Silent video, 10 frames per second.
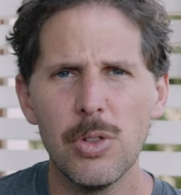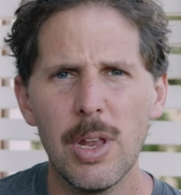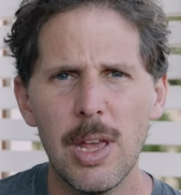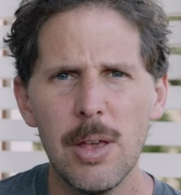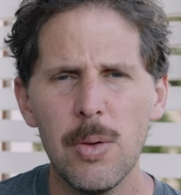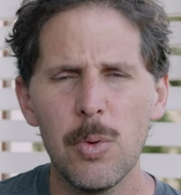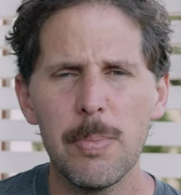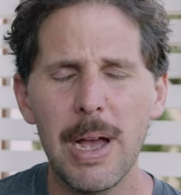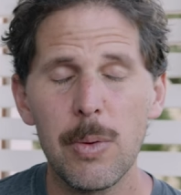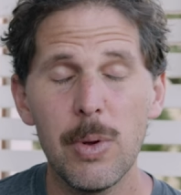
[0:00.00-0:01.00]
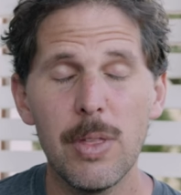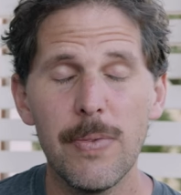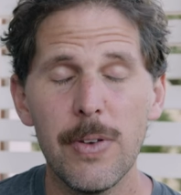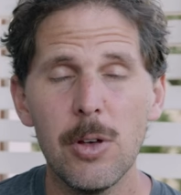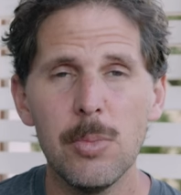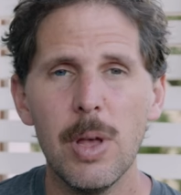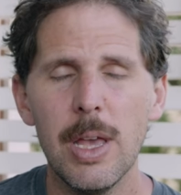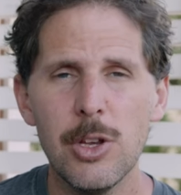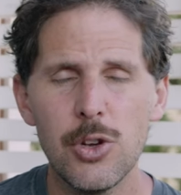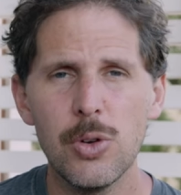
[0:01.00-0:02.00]
Today we're back with the film
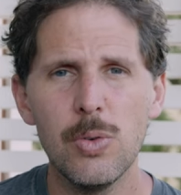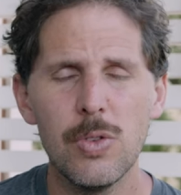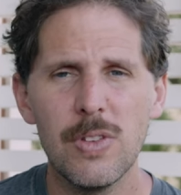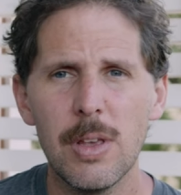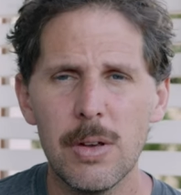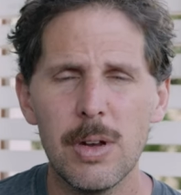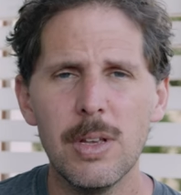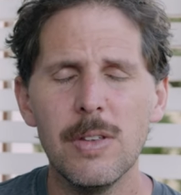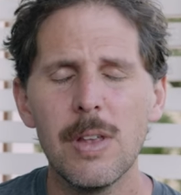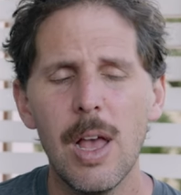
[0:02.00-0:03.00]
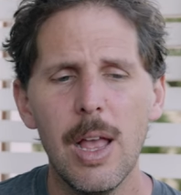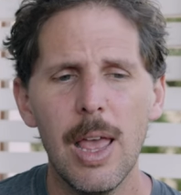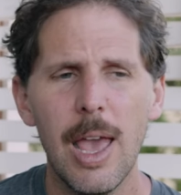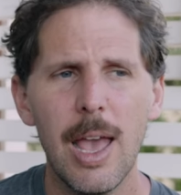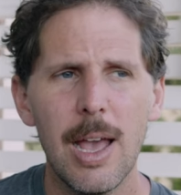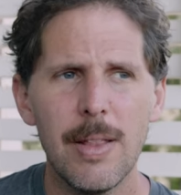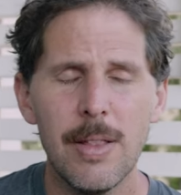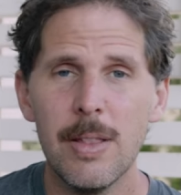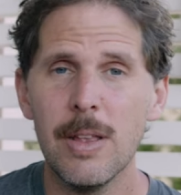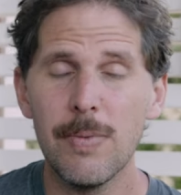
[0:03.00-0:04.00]
issue series,
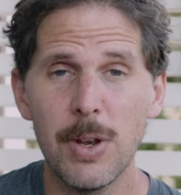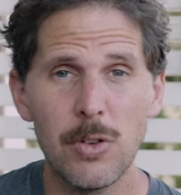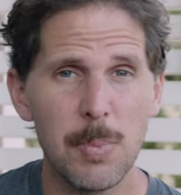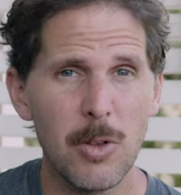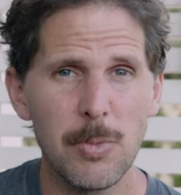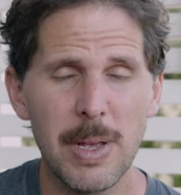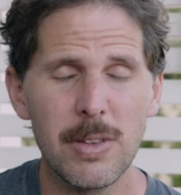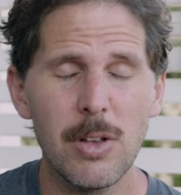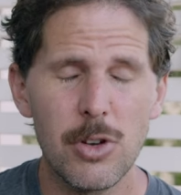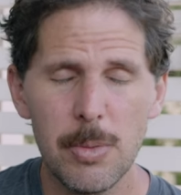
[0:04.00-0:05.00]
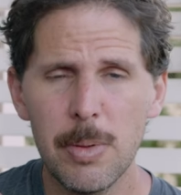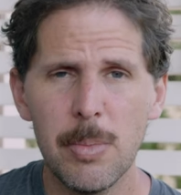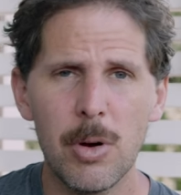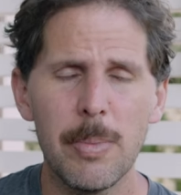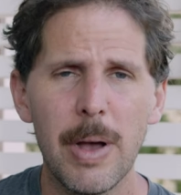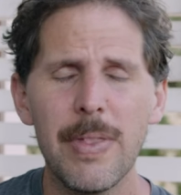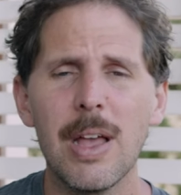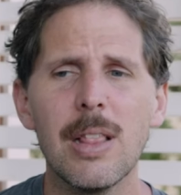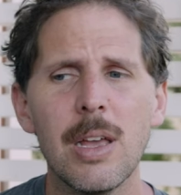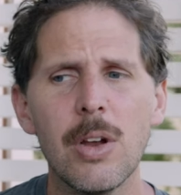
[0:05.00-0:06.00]
and this video is sponsored by Skillshare, but more about
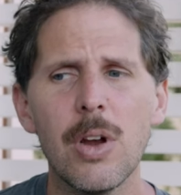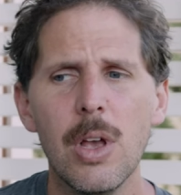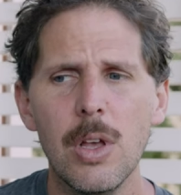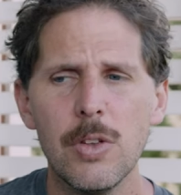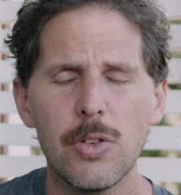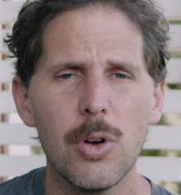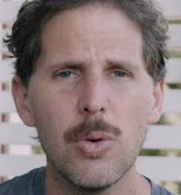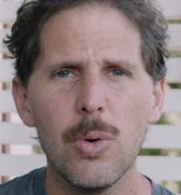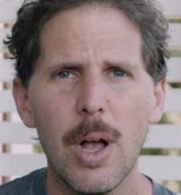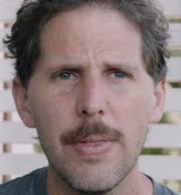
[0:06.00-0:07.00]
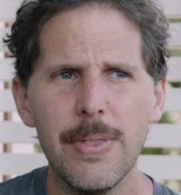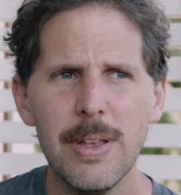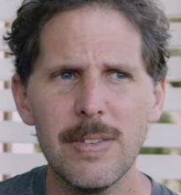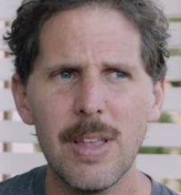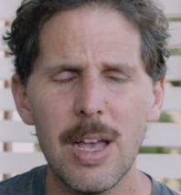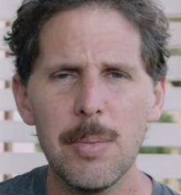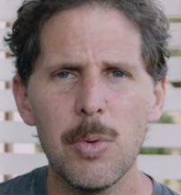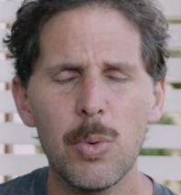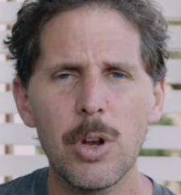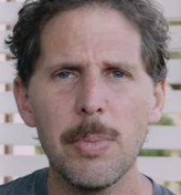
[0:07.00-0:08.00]
that later. So this time
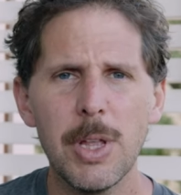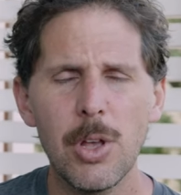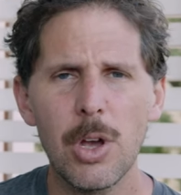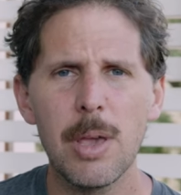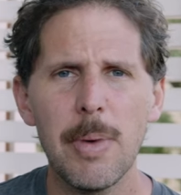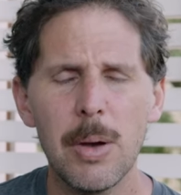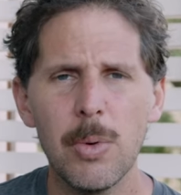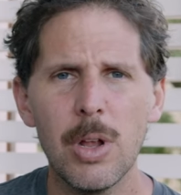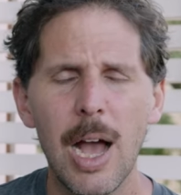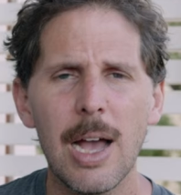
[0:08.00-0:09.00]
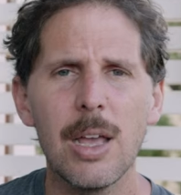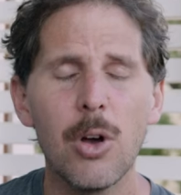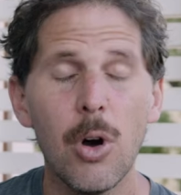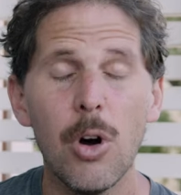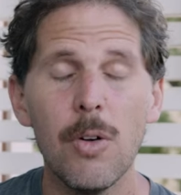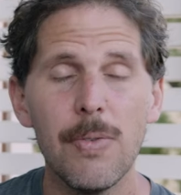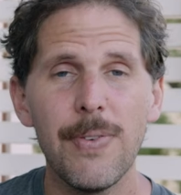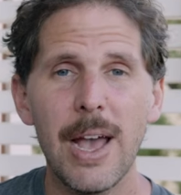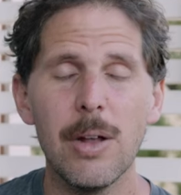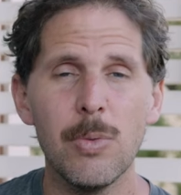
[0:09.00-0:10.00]
we're going to be talking about what I call
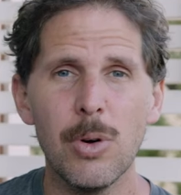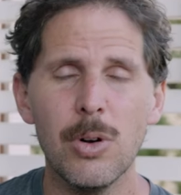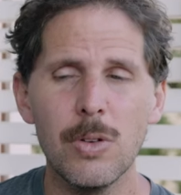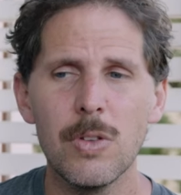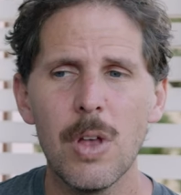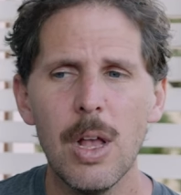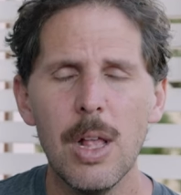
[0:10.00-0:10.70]
fat rolls.